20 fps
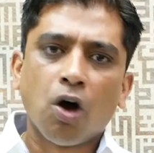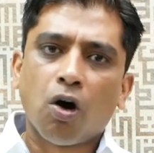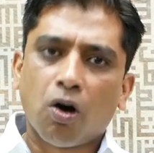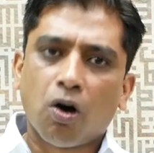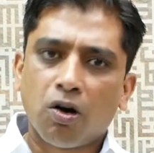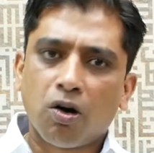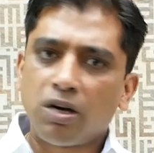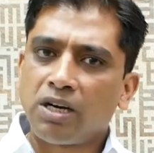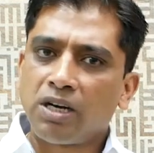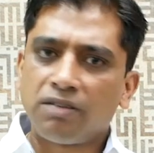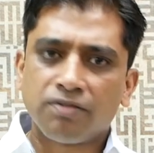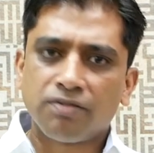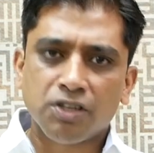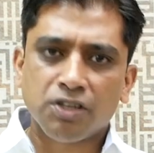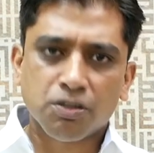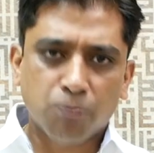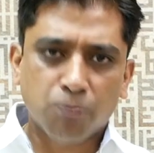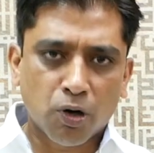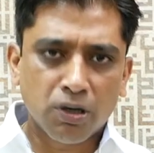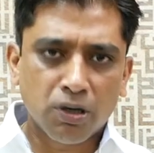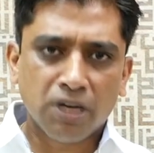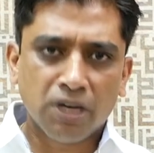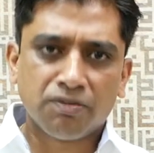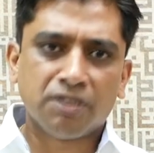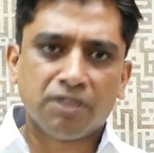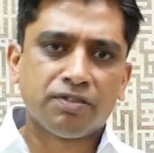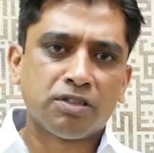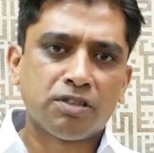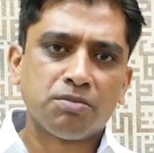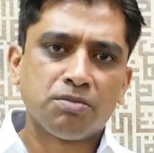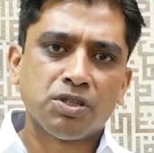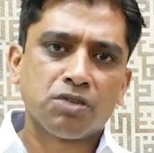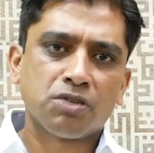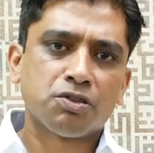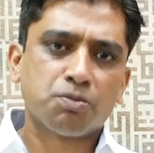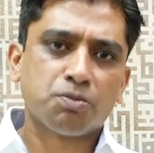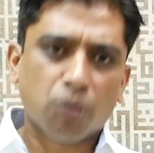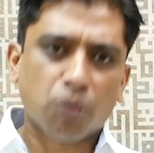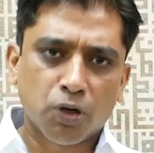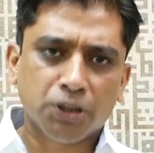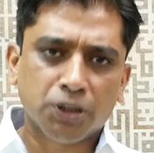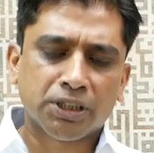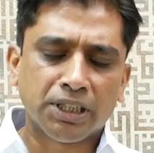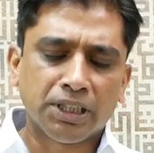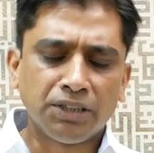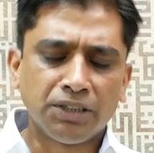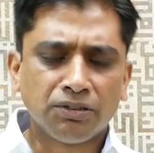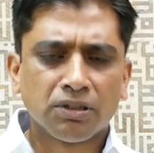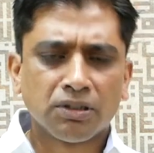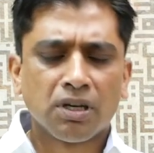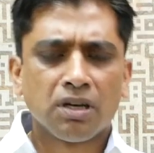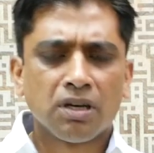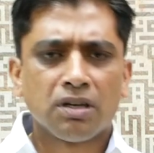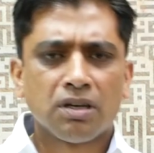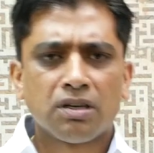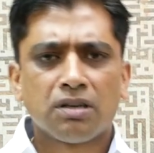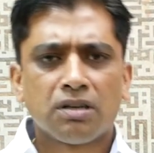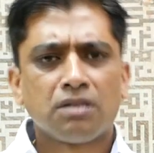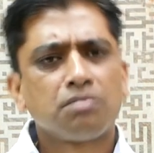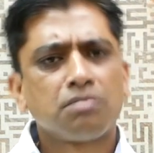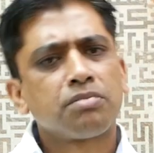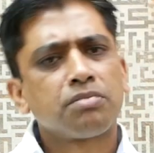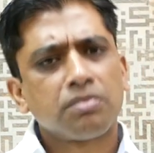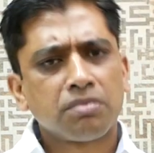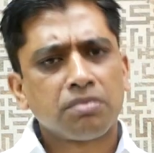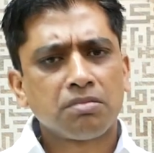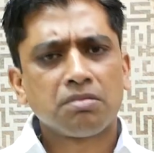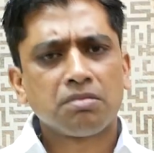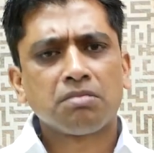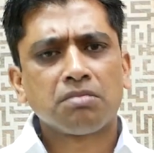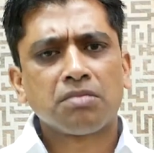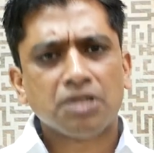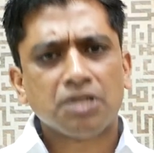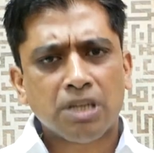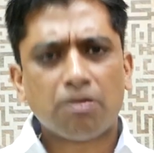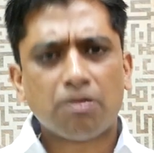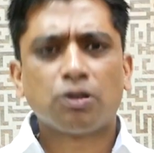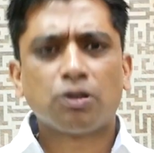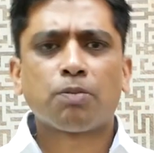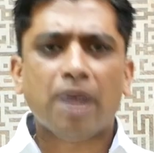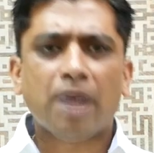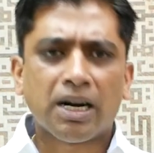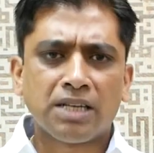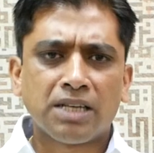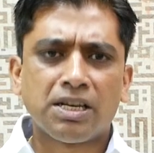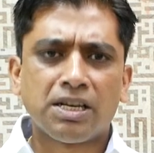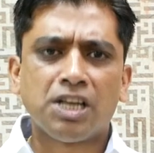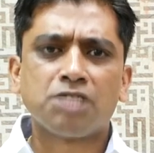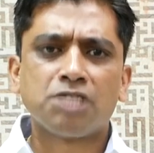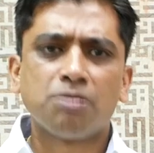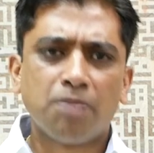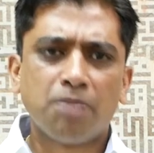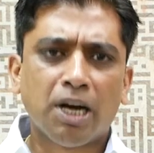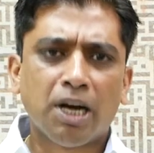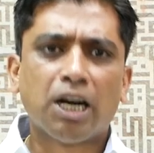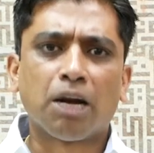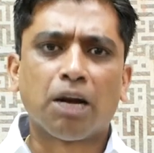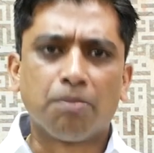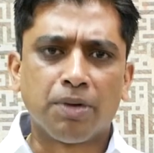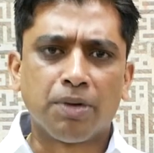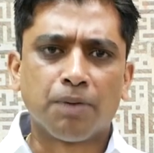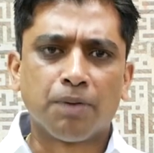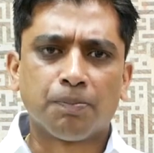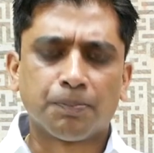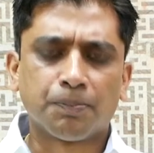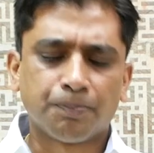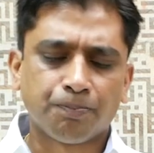or if the firm is of smaller size, some of the practice areas may be clubbed.